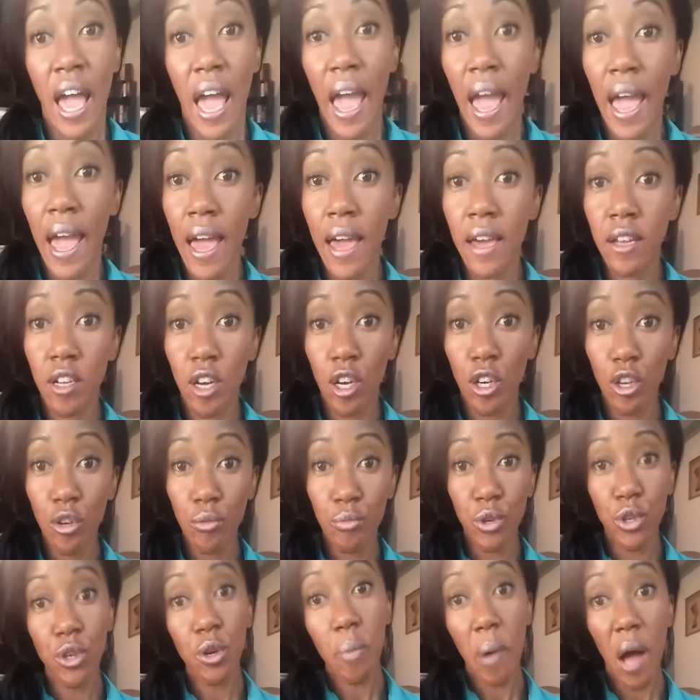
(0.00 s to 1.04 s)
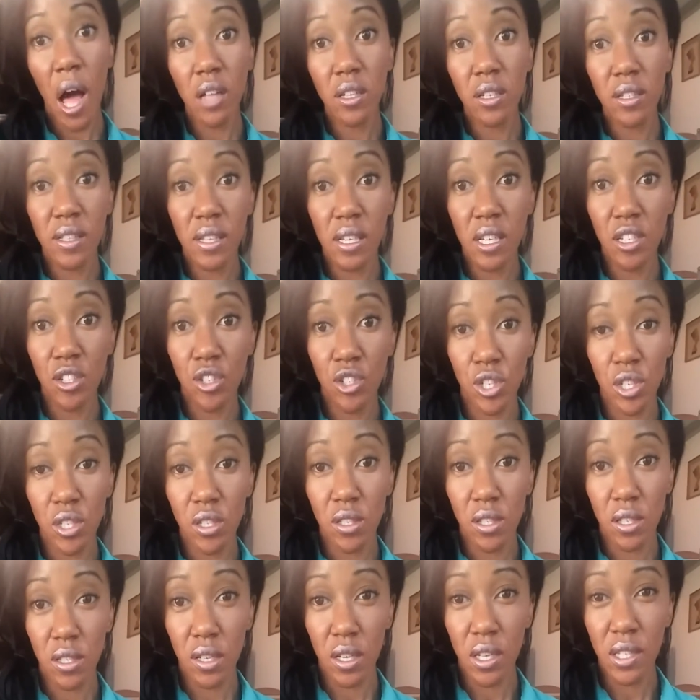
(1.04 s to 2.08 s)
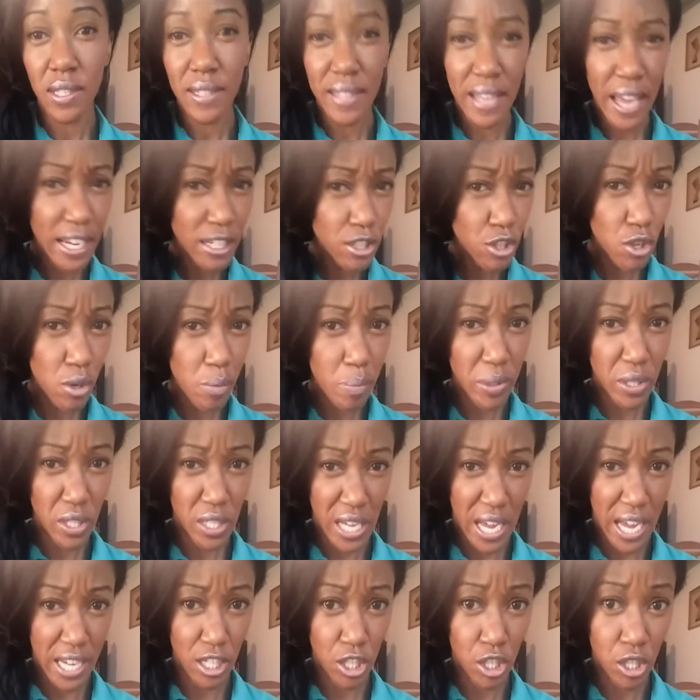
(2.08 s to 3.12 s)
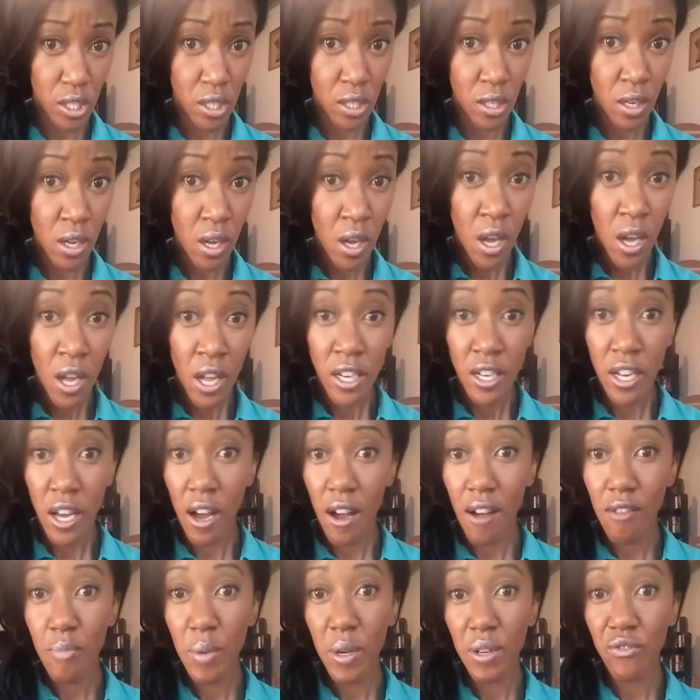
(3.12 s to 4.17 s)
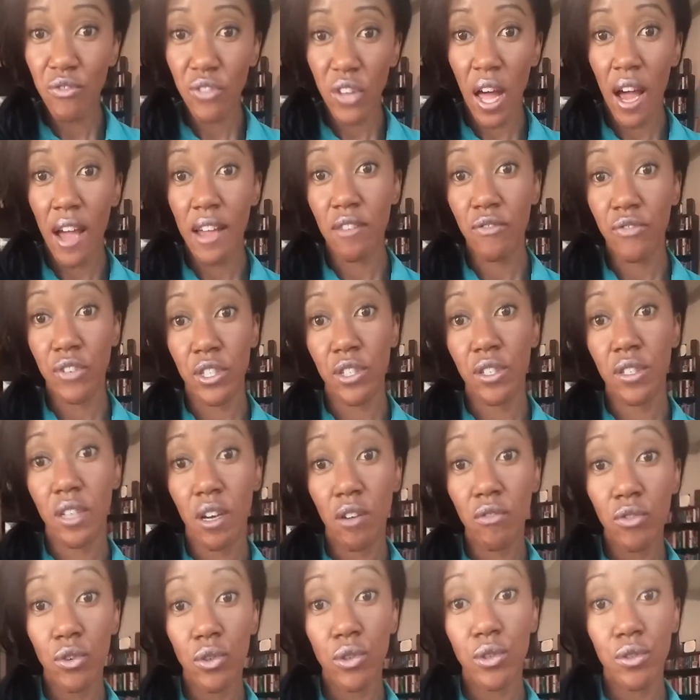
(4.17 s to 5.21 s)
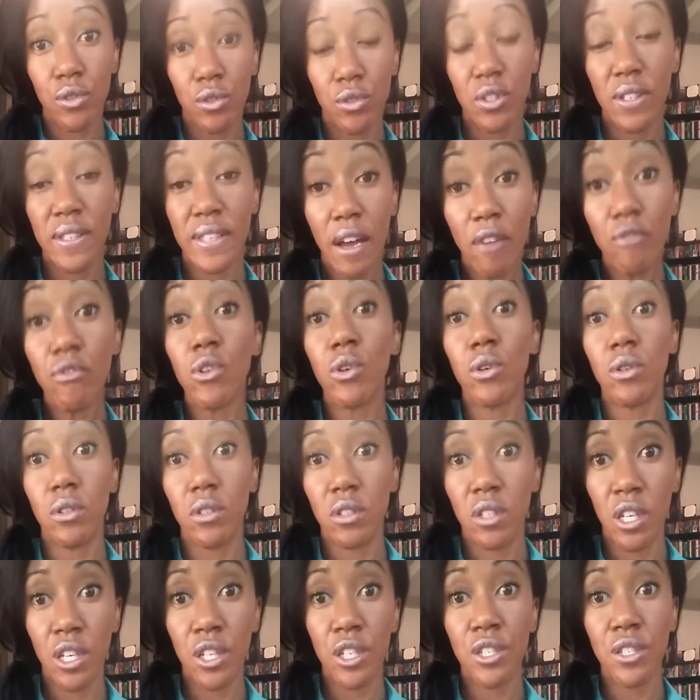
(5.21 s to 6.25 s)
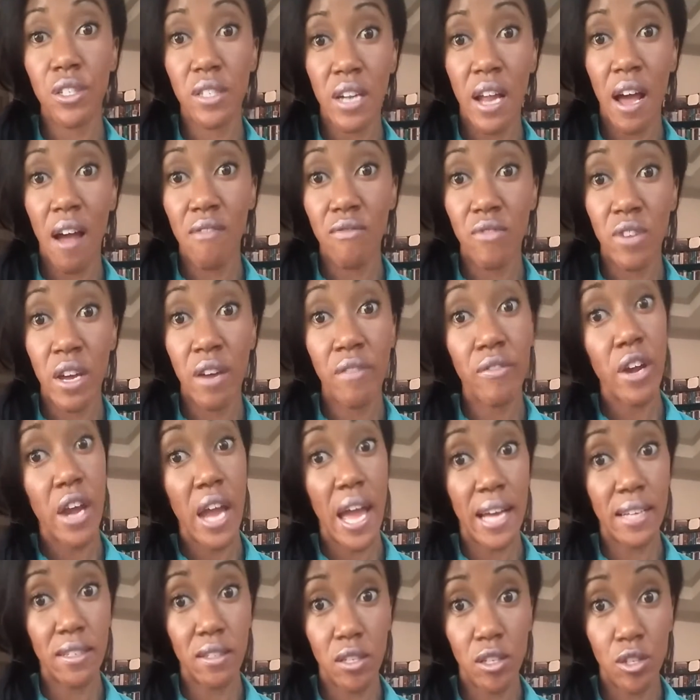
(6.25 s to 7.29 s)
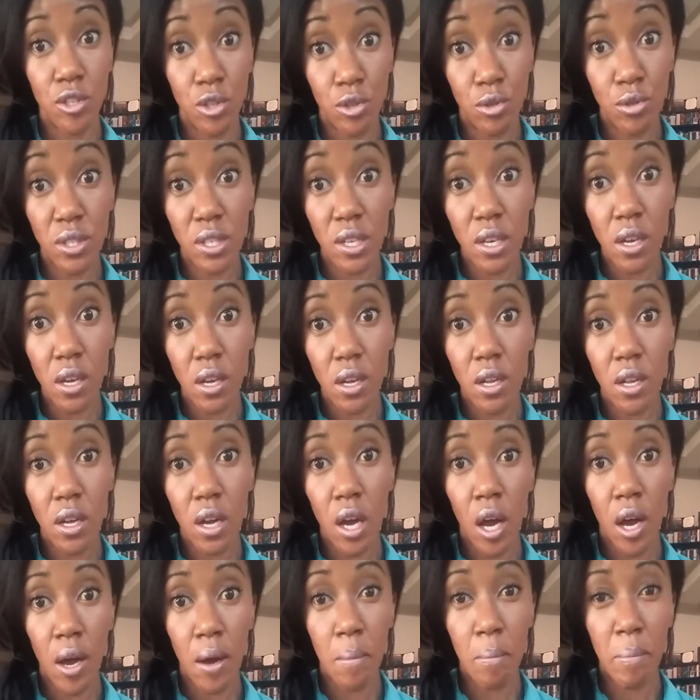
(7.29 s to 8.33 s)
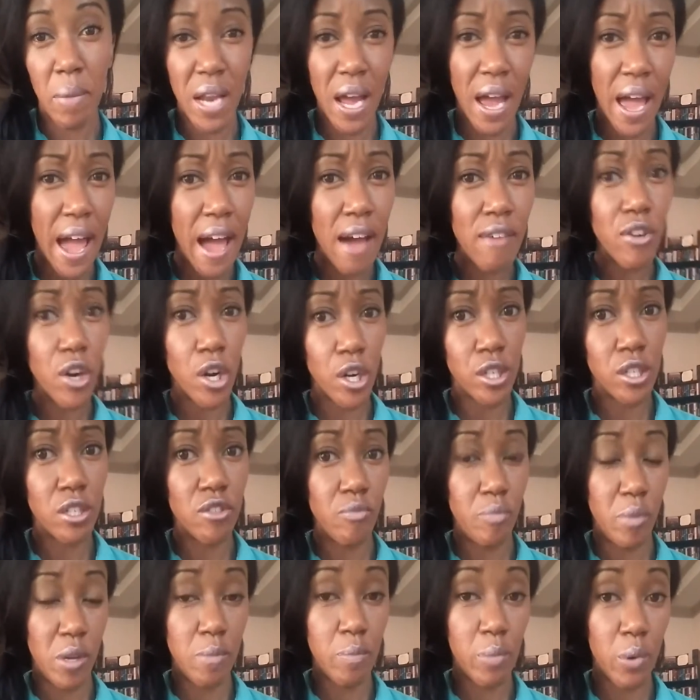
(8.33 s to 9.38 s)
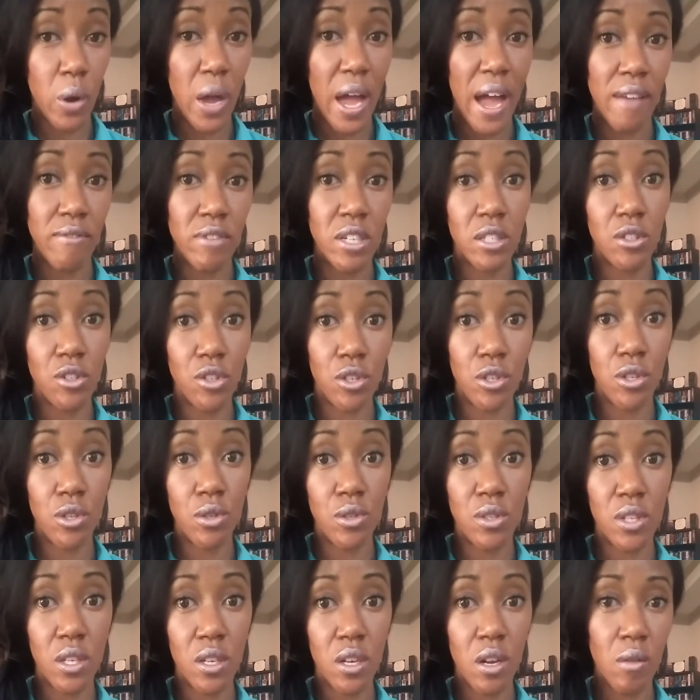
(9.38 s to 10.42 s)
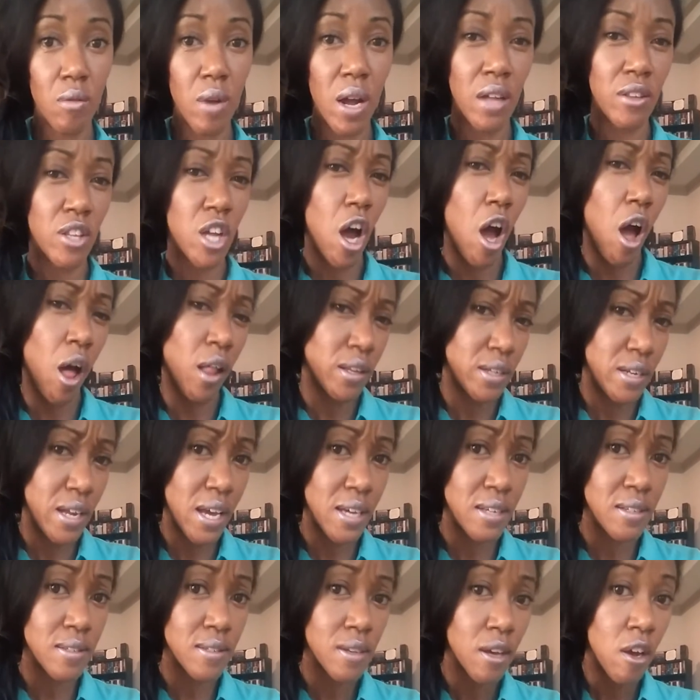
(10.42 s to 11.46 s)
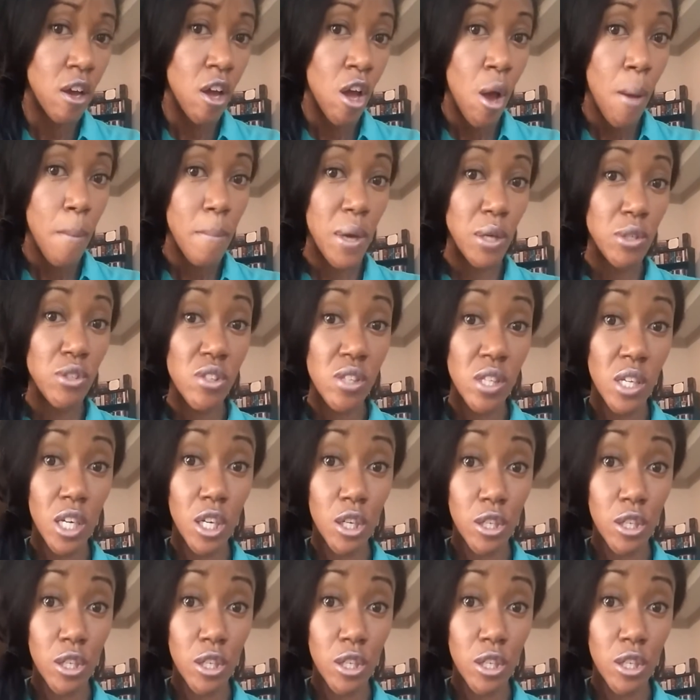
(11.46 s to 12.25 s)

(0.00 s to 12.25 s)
And a commuter policy is just, it's extra protection. Now, I've been flying for several years and I've never had to use it, but I have heard of people having to use it around the holidays, mostly